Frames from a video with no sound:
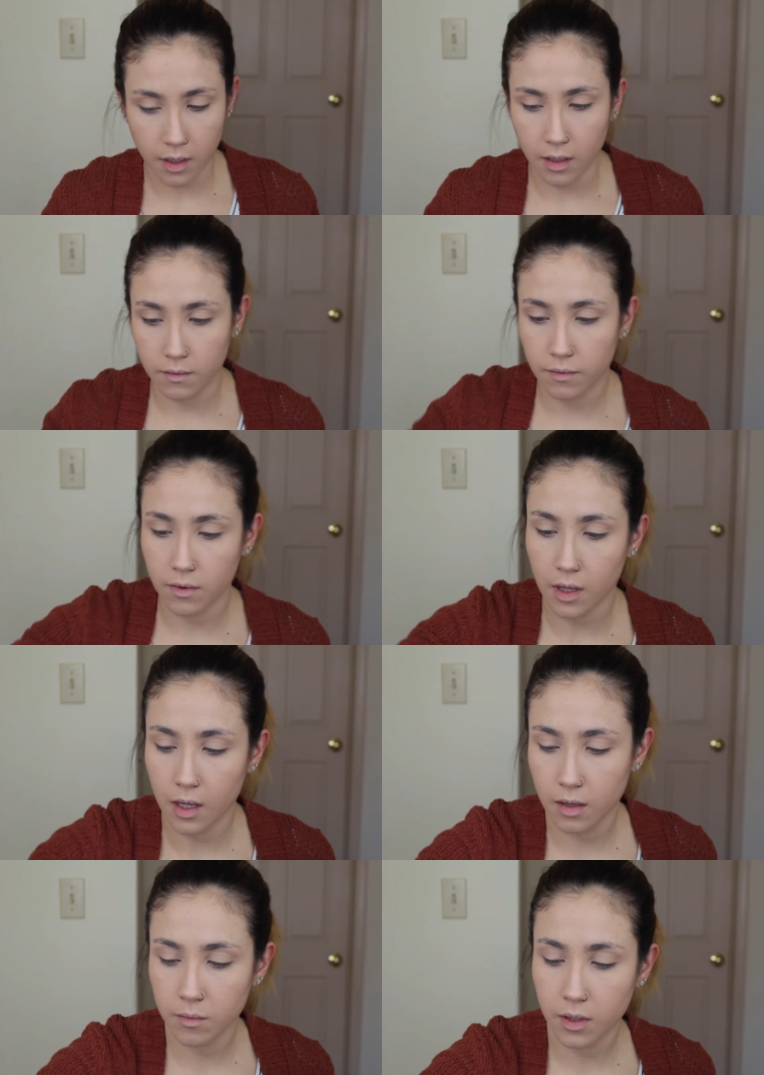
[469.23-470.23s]
And for
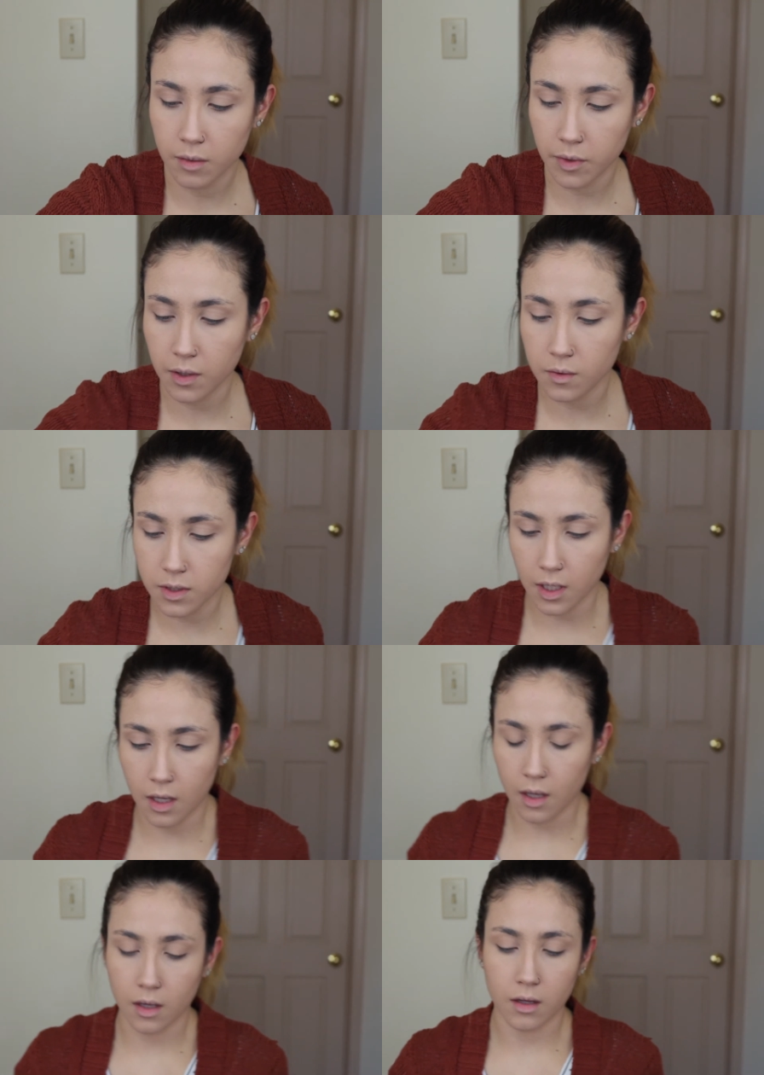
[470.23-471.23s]
that I'm going to be
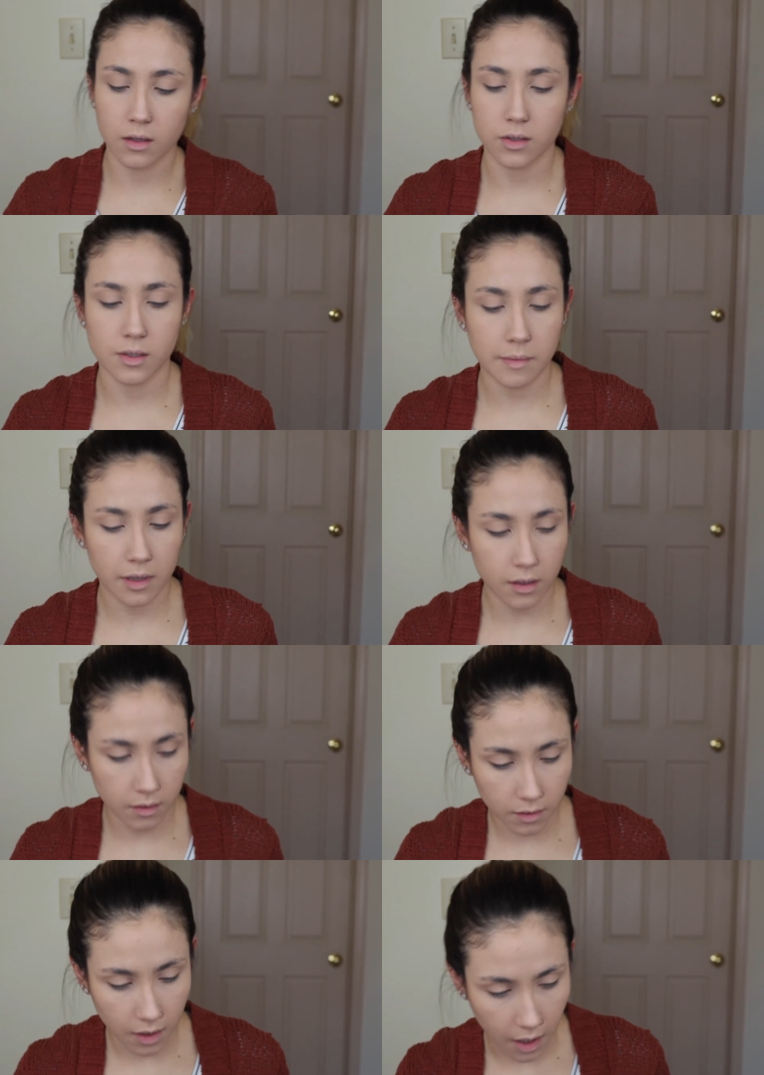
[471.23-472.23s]
using just my
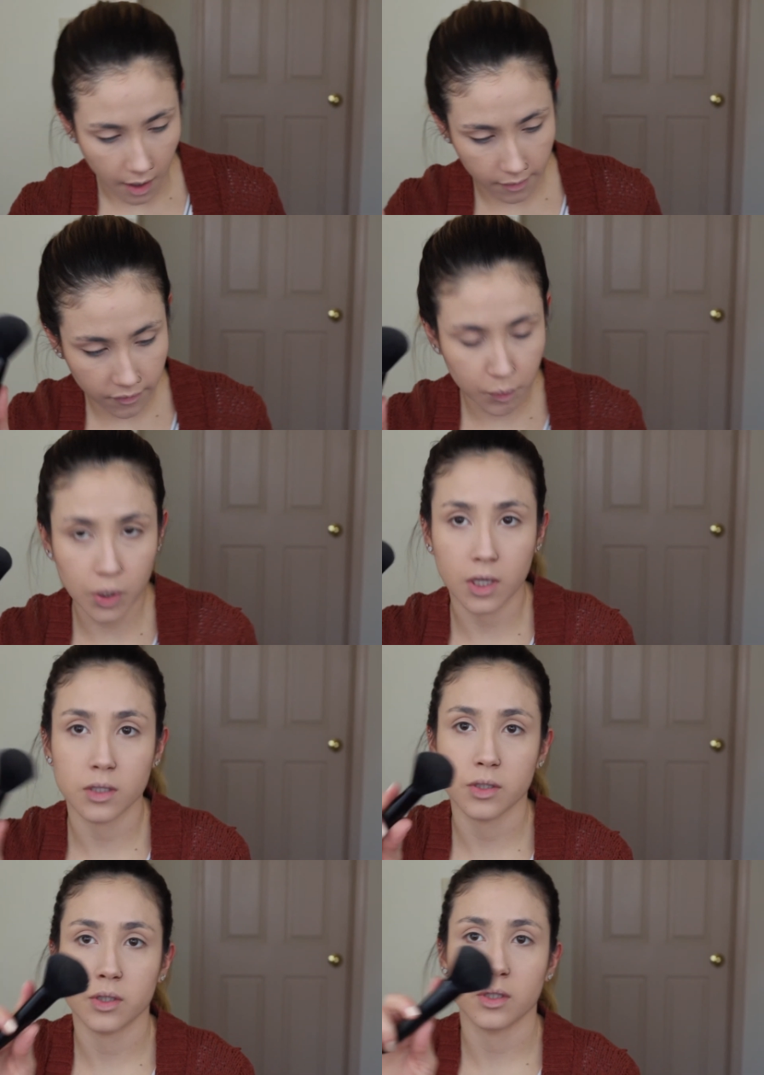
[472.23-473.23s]
little e.l.f.
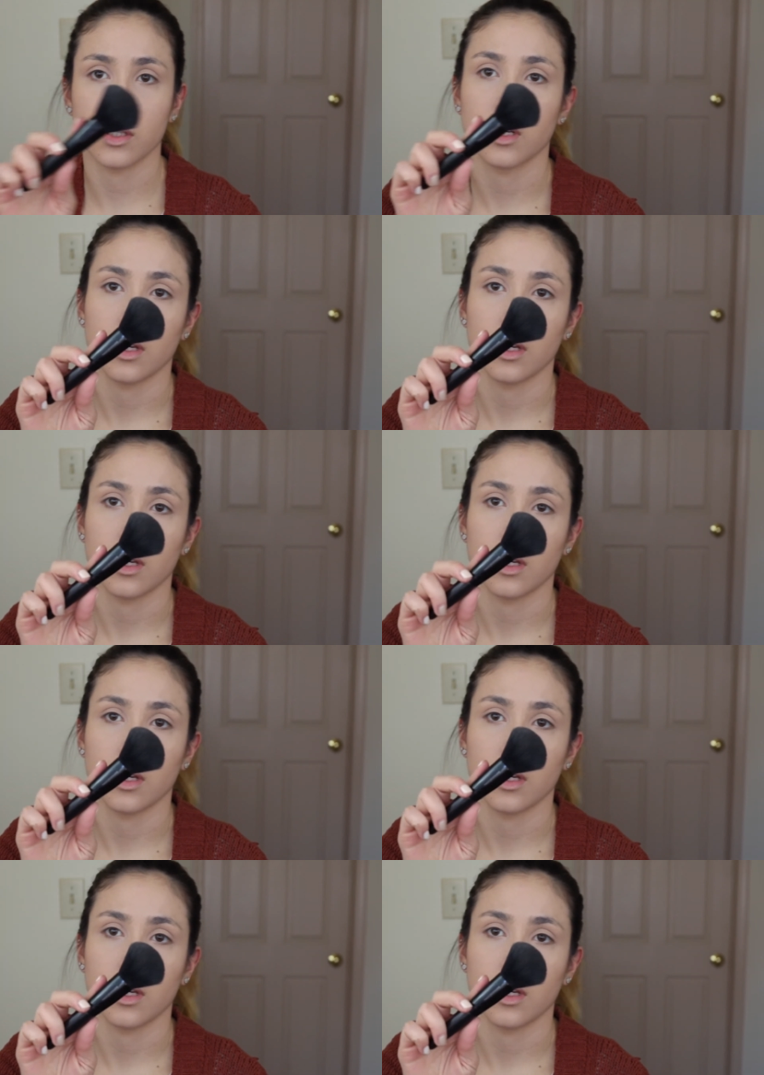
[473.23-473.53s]
brush